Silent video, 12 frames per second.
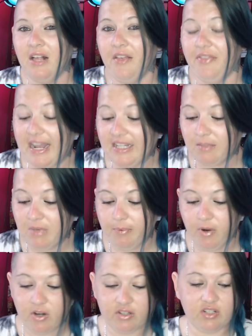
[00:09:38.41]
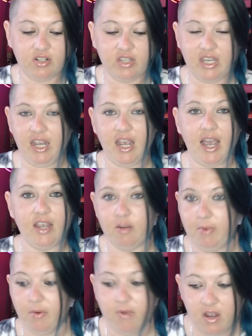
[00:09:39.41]
That's me personally. I could
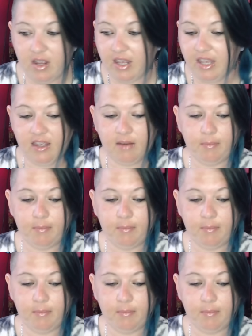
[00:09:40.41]
be wrong again,